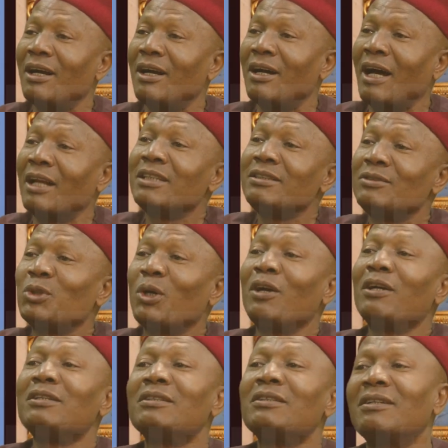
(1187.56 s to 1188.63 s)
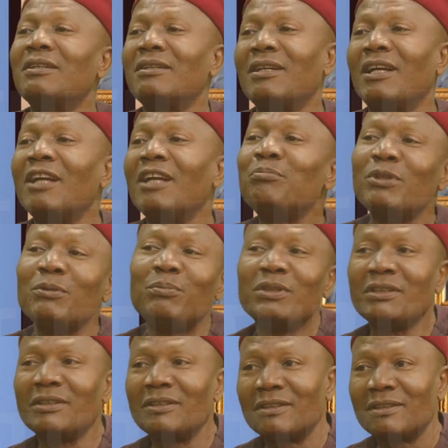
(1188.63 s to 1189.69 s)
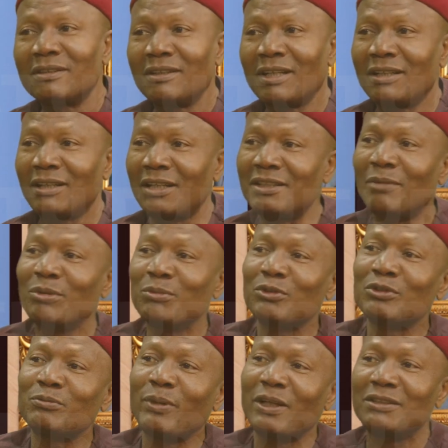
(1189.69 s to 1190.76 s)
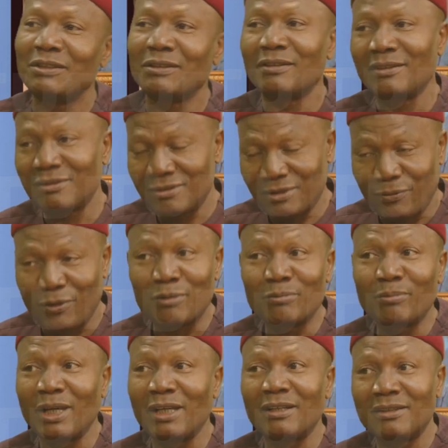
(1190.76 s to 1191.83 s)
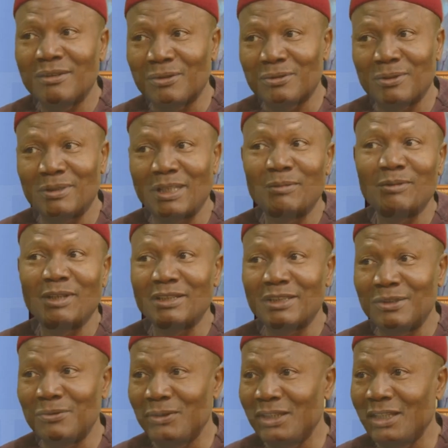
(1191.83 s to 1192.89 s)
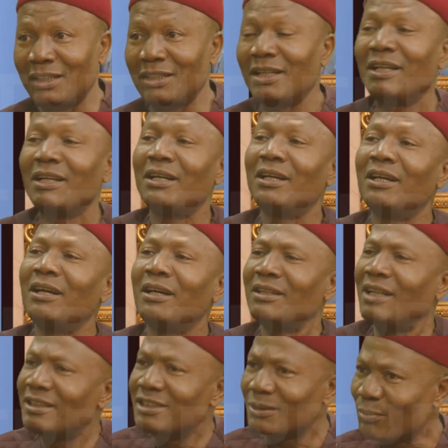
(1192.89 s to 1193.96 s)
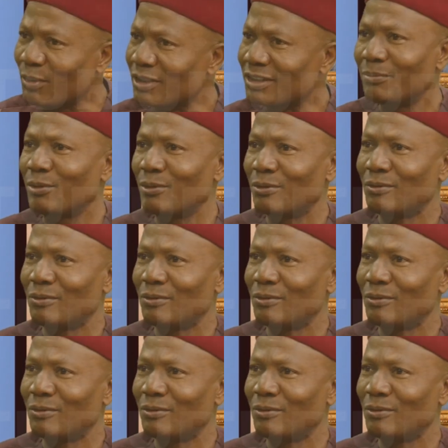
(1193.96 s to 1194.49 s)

and joined NPP the Nigerian People's Party, formed by Dr. Nnamdi Azikiwe, that is principle.